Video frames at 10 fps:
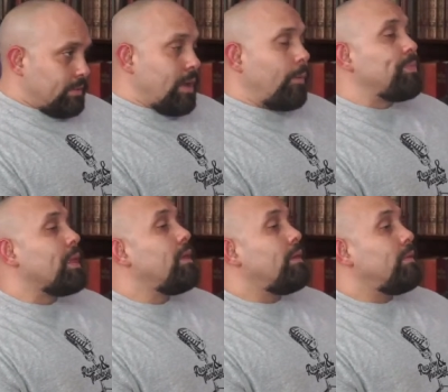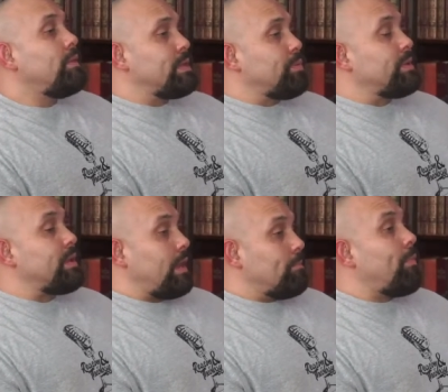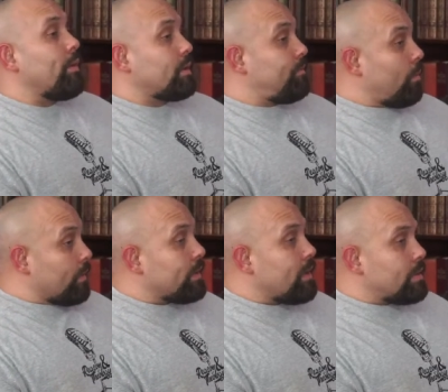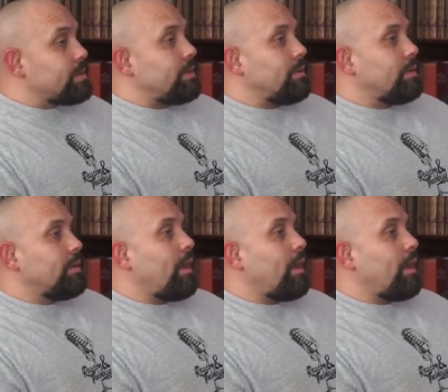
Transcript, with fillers: No, this was a mark of orthodoxy, mm-hmm.